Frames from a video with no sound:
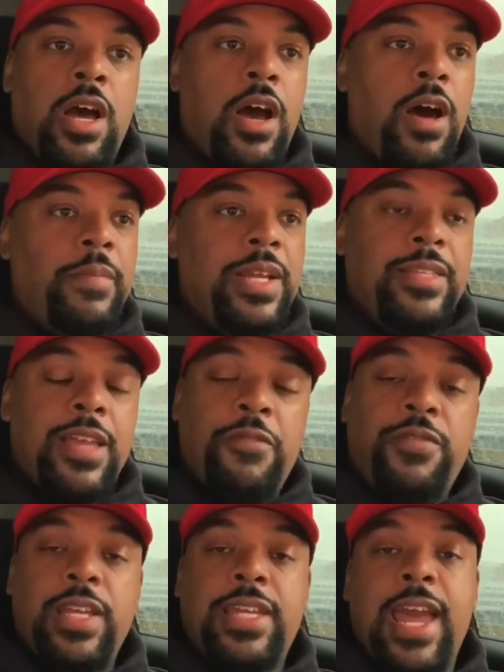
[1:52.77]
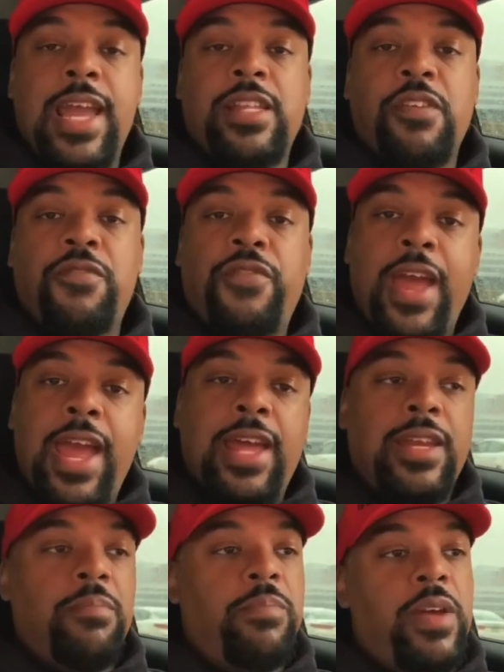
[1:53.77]
He definitely gained a
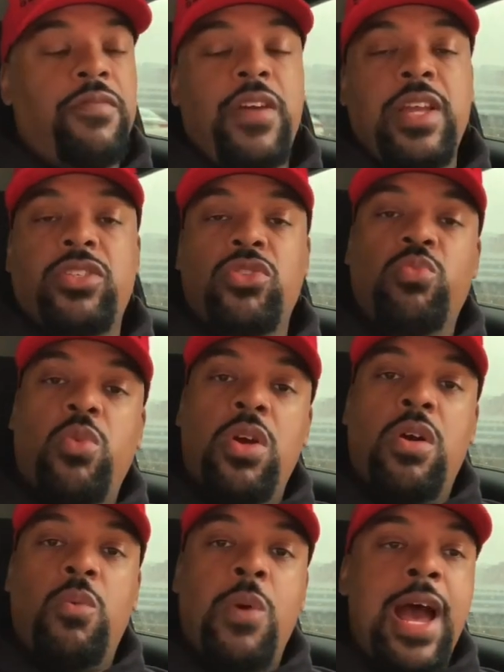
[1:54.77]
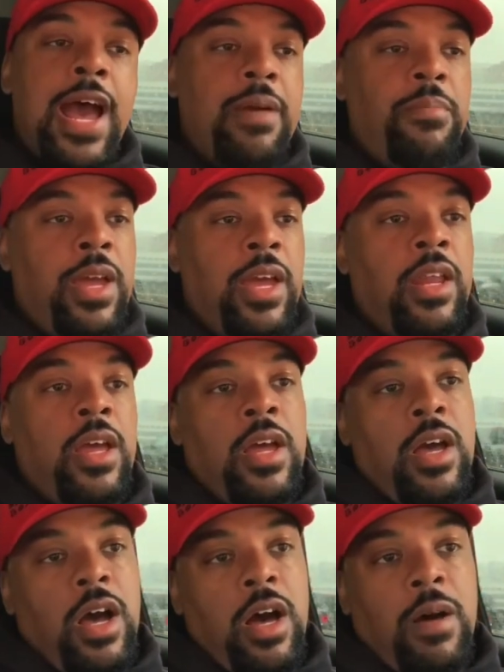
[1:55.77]
fan in Big Faces Worldwide, man.
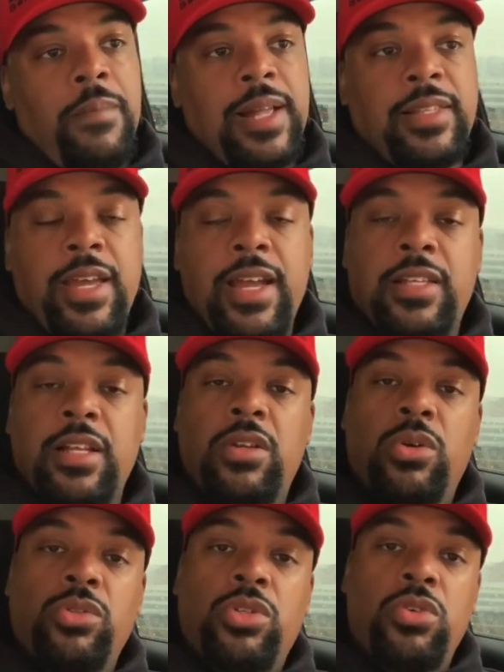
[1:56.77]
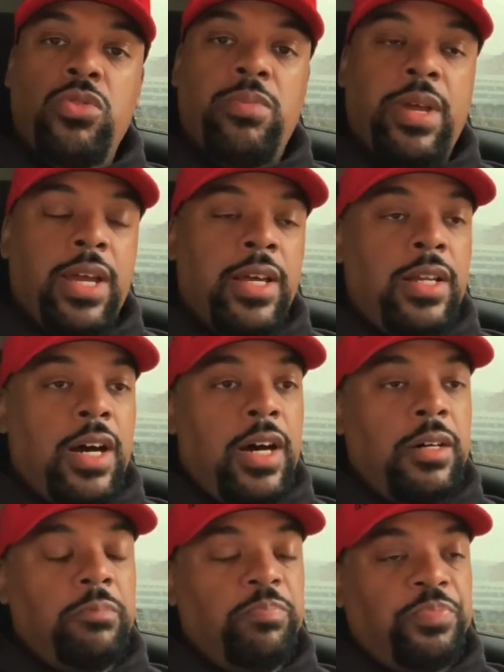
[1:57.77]
I did do the dude, man.
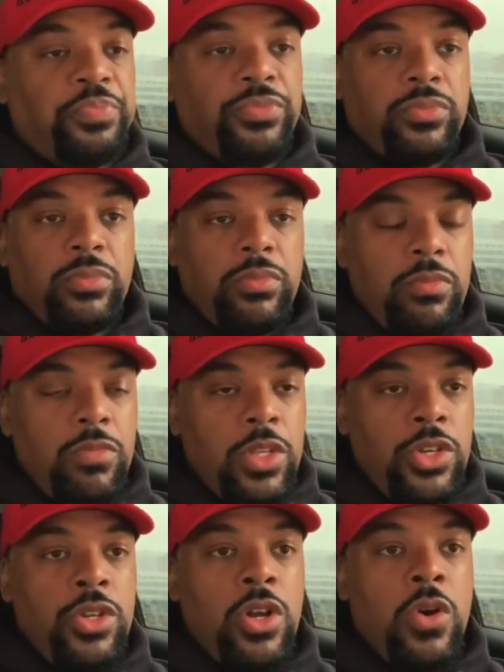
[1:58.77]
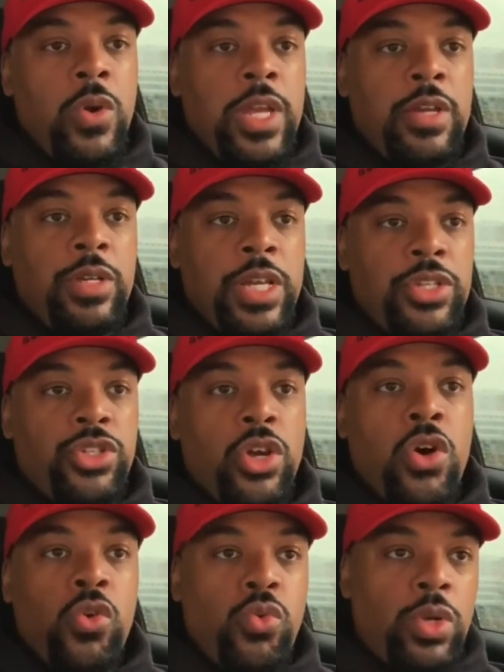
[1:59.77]
You know, he
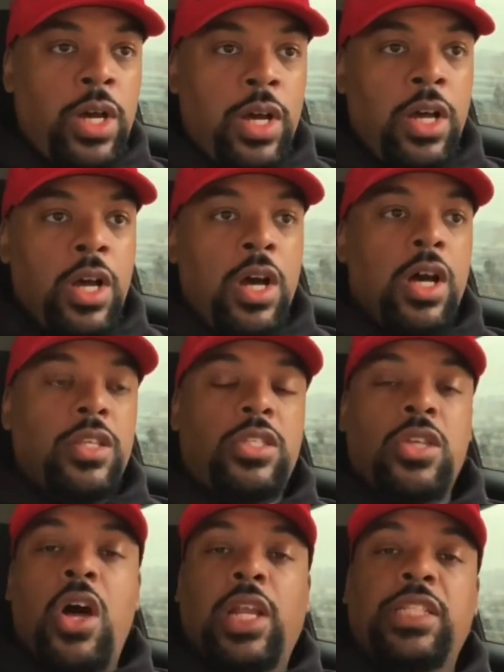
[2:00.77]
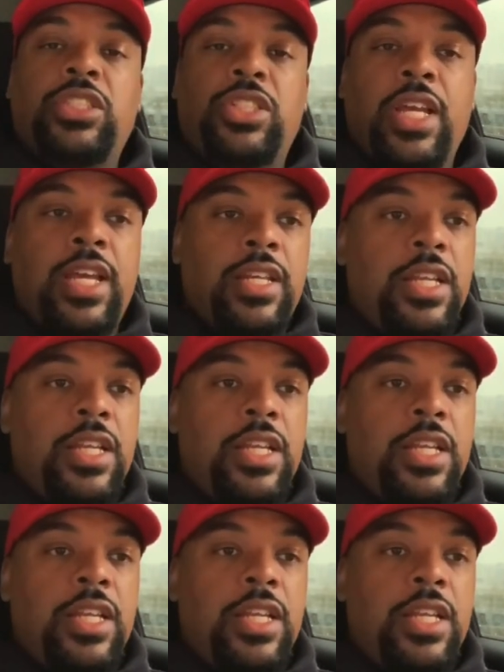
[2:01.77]
showed a solid chin.